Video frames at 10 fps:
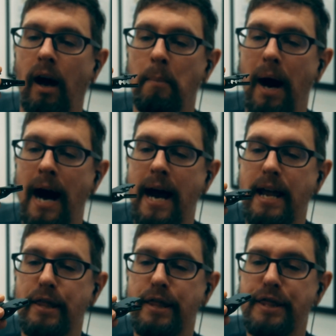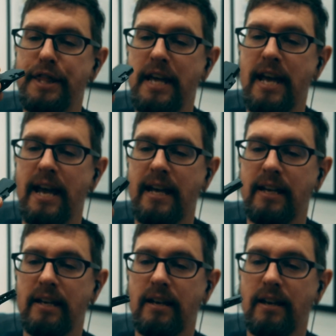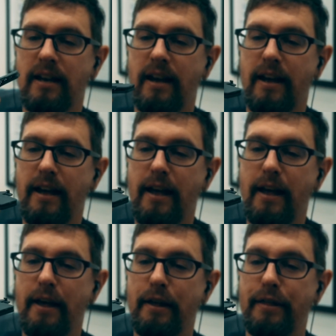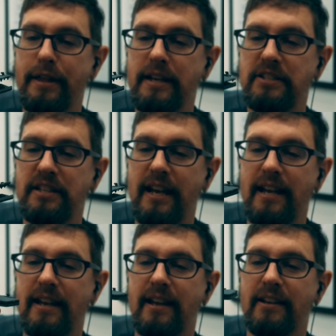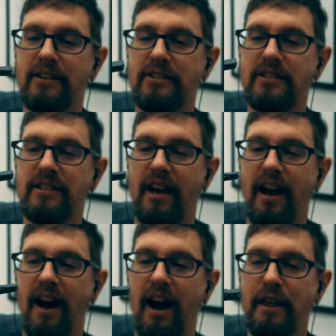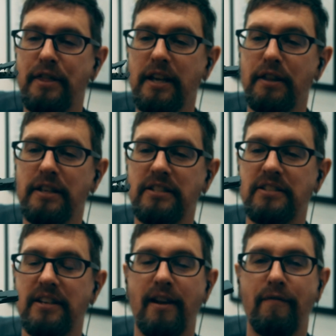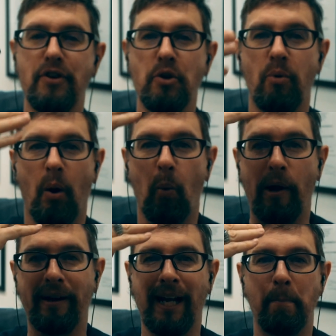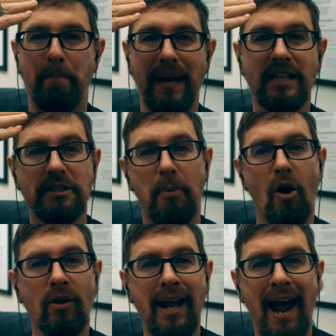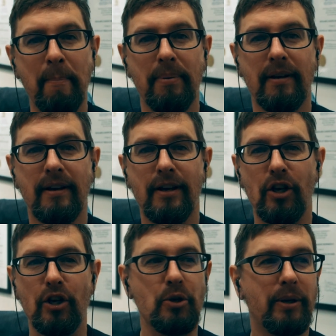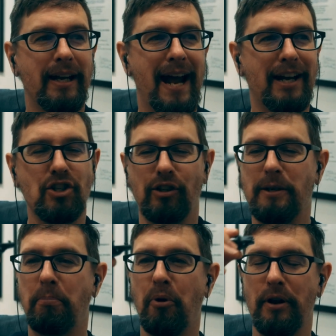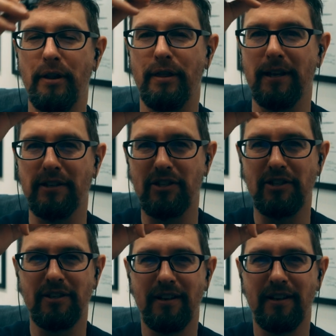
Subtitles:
I think this is if you are wearing a baseball cap, you can actually put this